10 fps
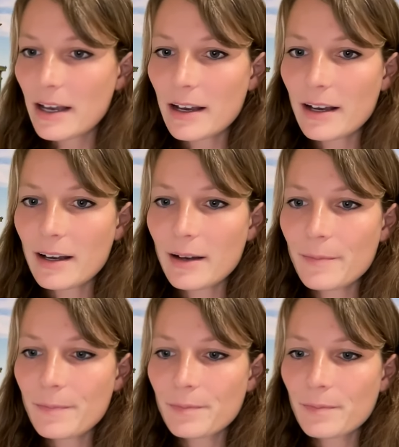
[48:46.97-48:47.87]

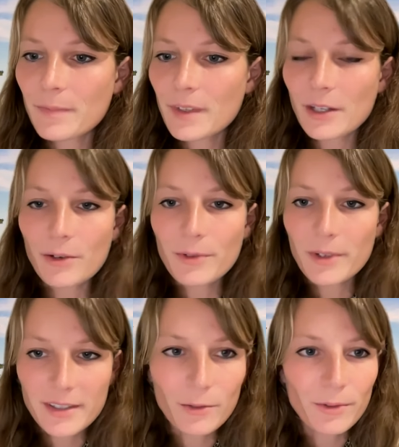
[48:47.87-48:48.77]
Um, so
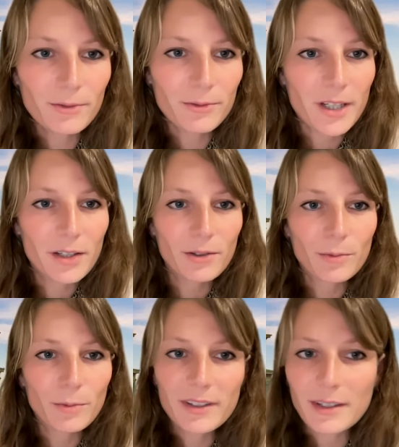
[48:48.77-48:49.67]
still feel free
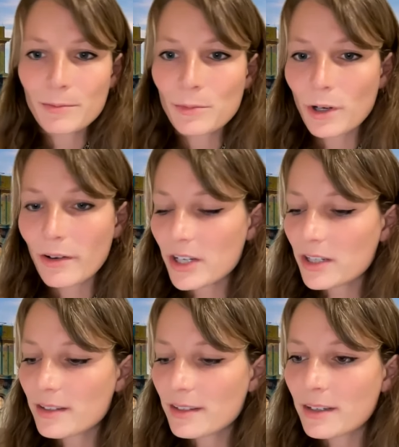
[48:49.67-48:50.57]
to put some more
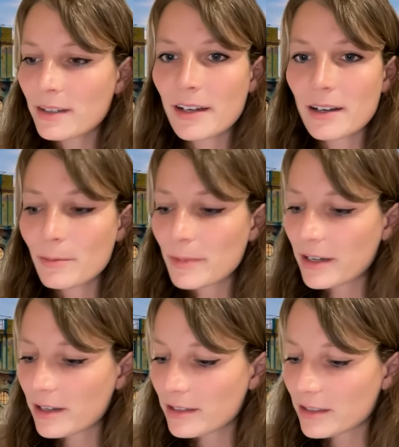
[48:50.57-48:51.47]
questions in. Um,
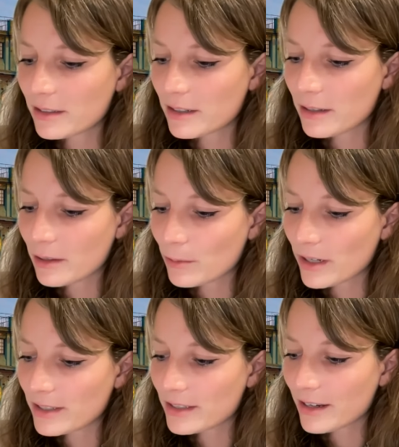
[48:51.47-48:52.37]
and
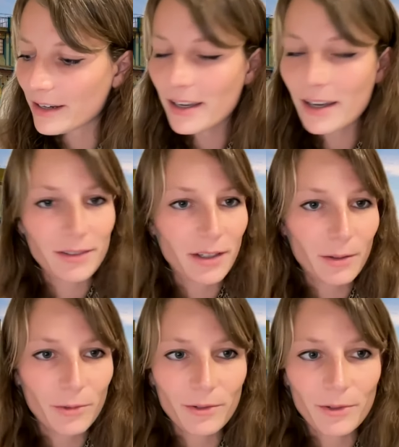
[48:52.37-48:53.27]
otherwise, I have
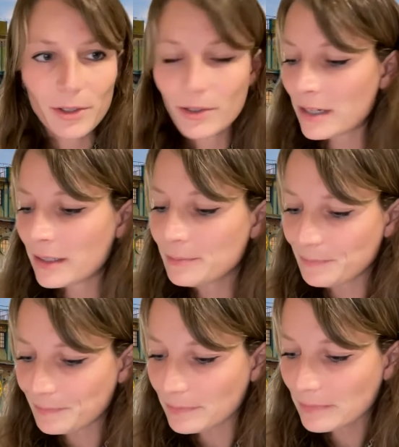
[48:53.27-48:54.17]
another one for you, Annie.
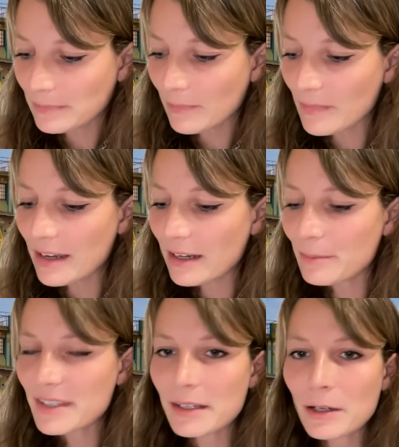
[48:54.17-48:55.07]

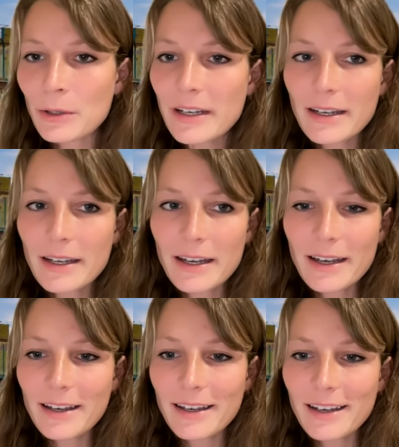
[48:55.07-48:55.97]
Um, so
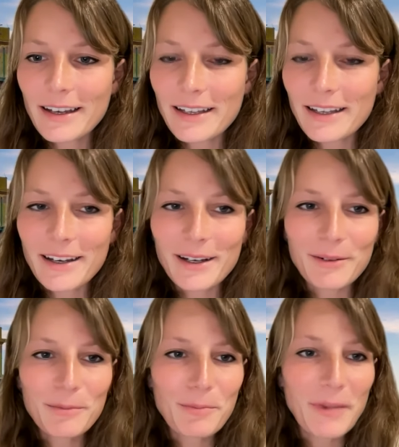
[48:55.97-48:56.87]
uh,
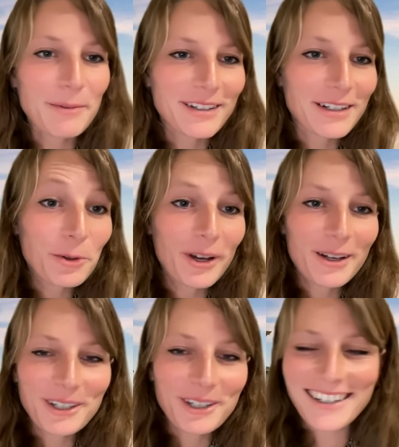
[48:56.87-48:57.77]
maybe an
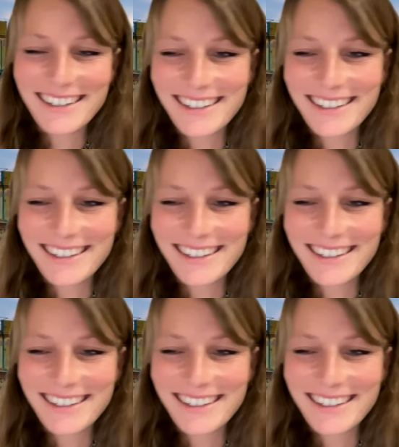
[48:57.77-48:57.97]
annoying one.